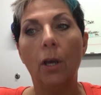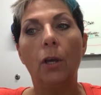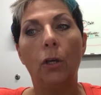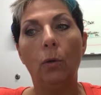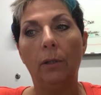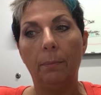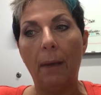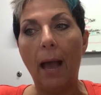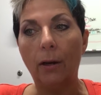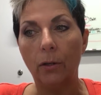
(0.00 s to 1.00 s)
Hewlett and
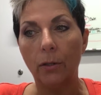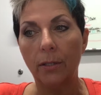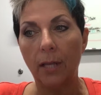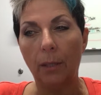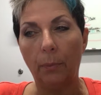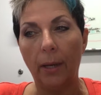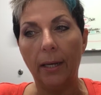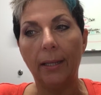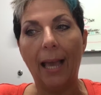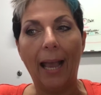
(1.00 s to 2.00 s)
Packard
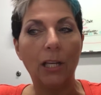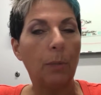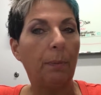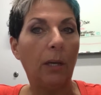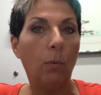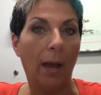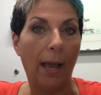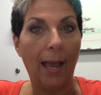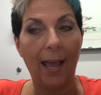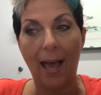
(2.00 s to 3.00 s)
celebrated the HP
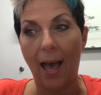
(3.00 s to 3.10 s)
way